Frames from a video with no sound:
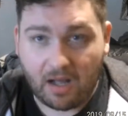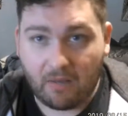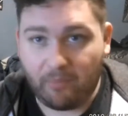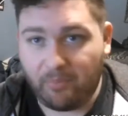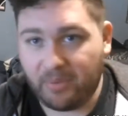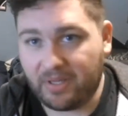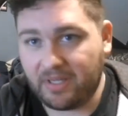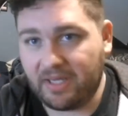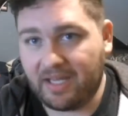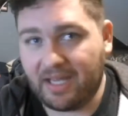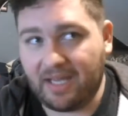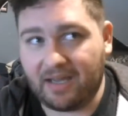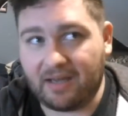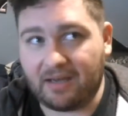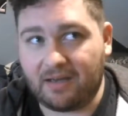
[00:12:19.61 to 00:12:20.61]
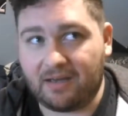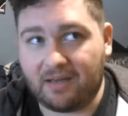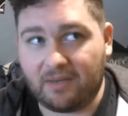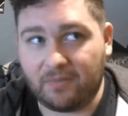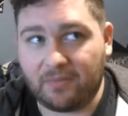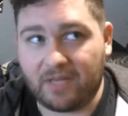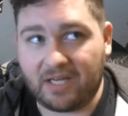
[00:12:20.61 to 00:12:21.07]
But yeah,
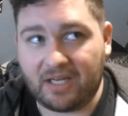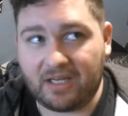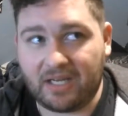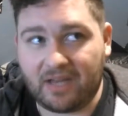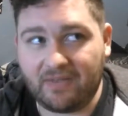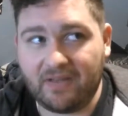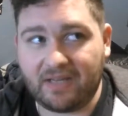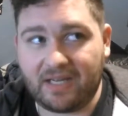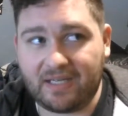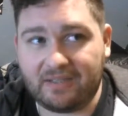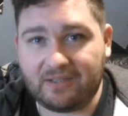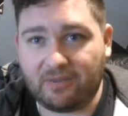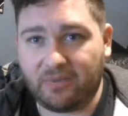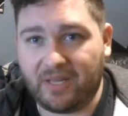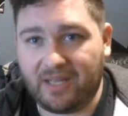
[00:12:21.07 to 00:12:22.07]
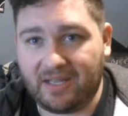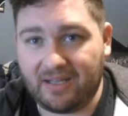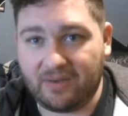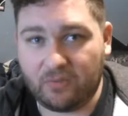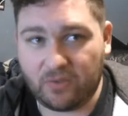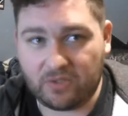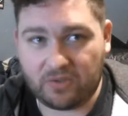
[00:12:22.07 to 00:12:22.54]
having Kaito
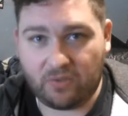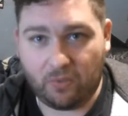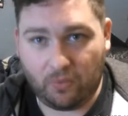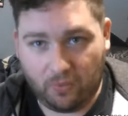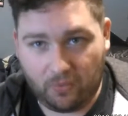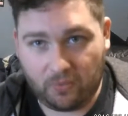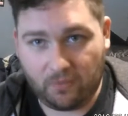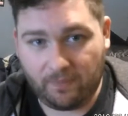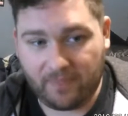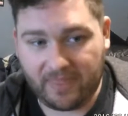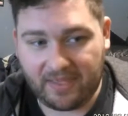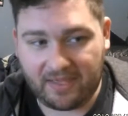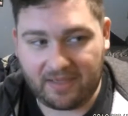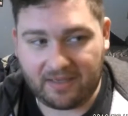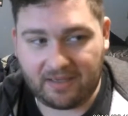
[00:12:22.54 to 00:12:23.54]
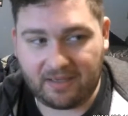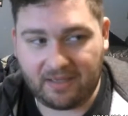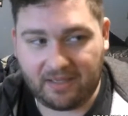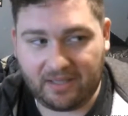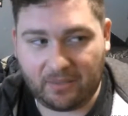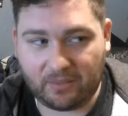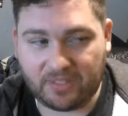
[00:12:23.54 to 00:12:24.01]
back was cool.
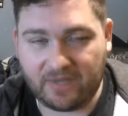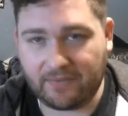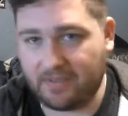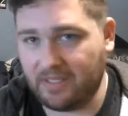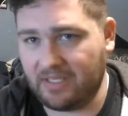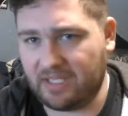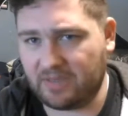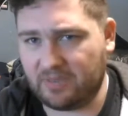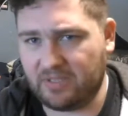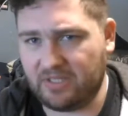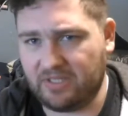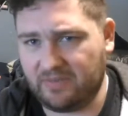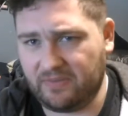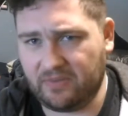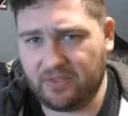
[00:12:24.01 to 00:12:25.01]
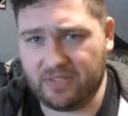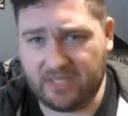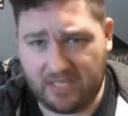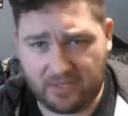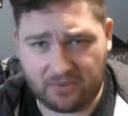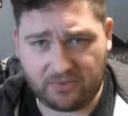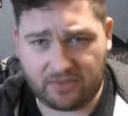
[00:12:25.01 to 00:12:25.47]
There was never really an explanation for his
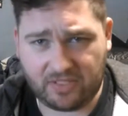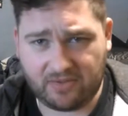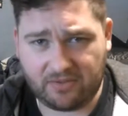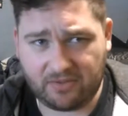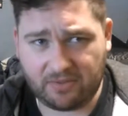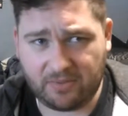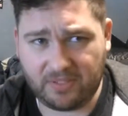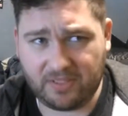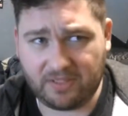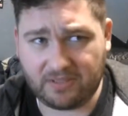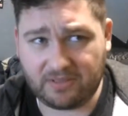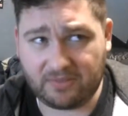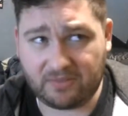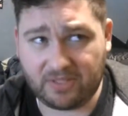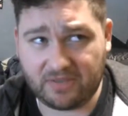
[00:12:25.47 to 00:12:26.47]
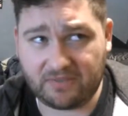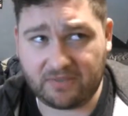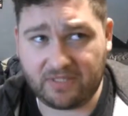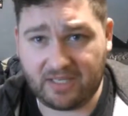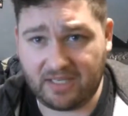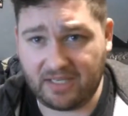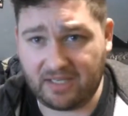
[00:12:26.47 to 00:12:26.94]
Neo driver, because there was for
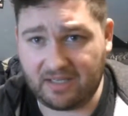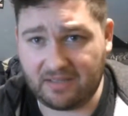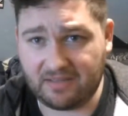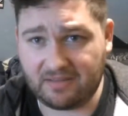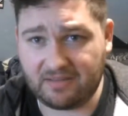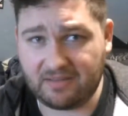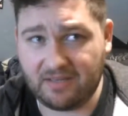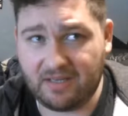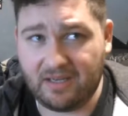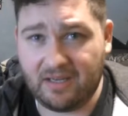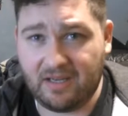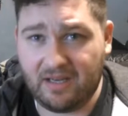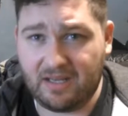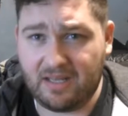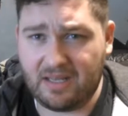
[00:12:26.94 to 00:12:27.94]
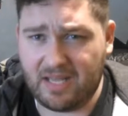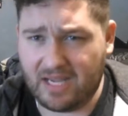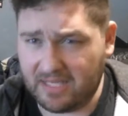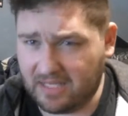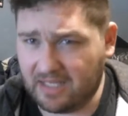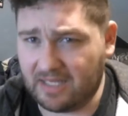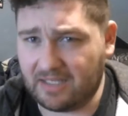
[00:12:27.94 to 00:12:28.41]
decades.
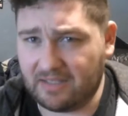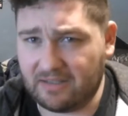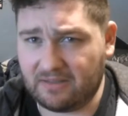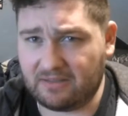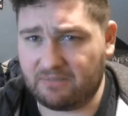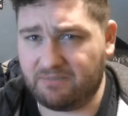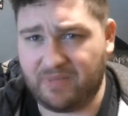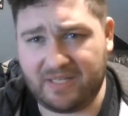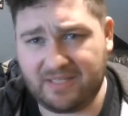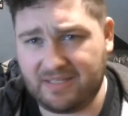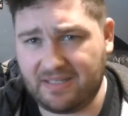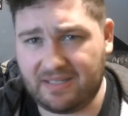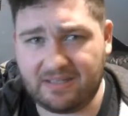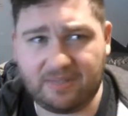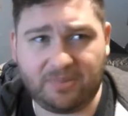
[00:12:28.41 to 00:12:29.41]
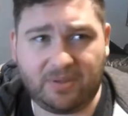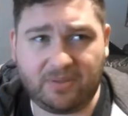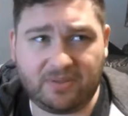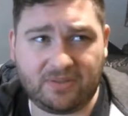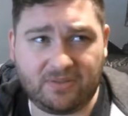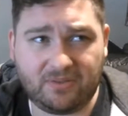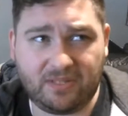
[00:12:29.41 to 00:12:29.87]
Not Kaito's. Best guess, he probably
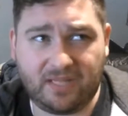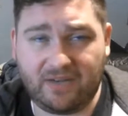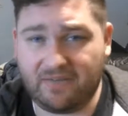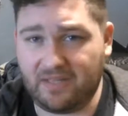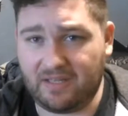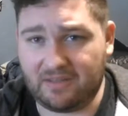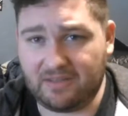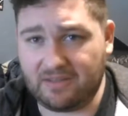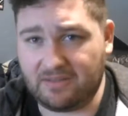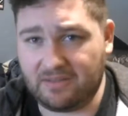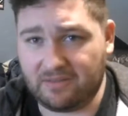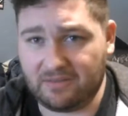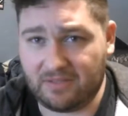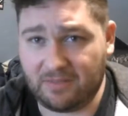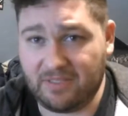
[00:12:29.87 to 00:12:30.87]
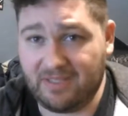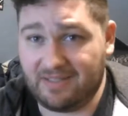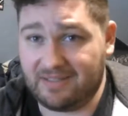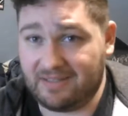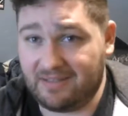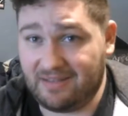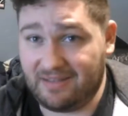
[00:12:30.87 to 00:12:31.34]
stole like everything else he stole. I mean,
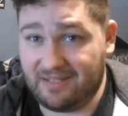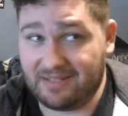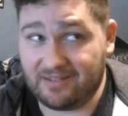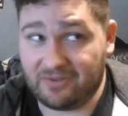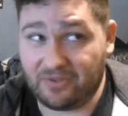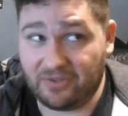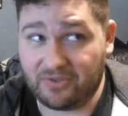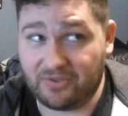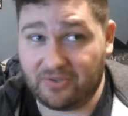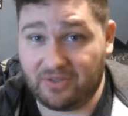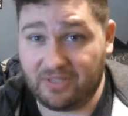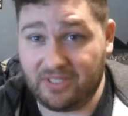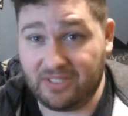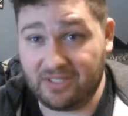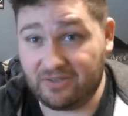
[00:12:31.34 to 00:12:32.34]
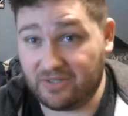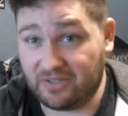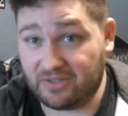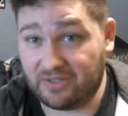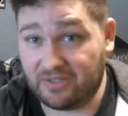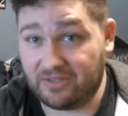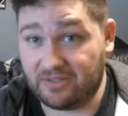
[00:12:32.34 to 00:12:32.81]
he's a treasure
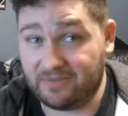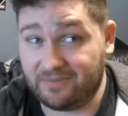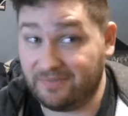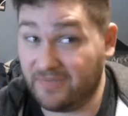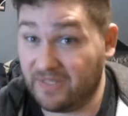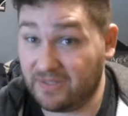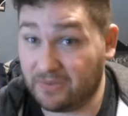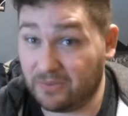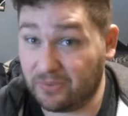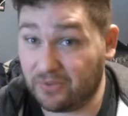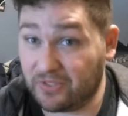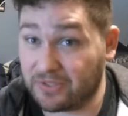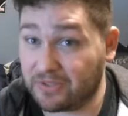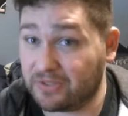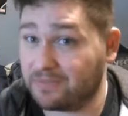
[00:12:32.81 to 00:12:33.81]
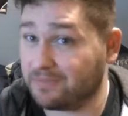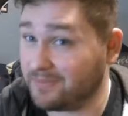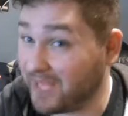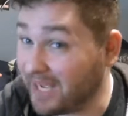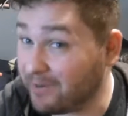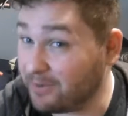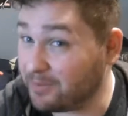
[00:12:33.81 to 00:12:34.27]
hunter. It's a cool treasure.
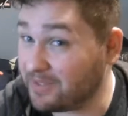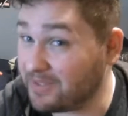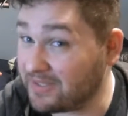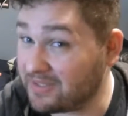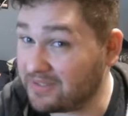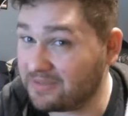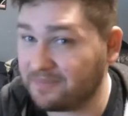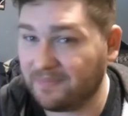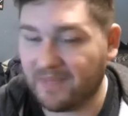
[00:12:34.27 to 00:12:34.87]
I would be too.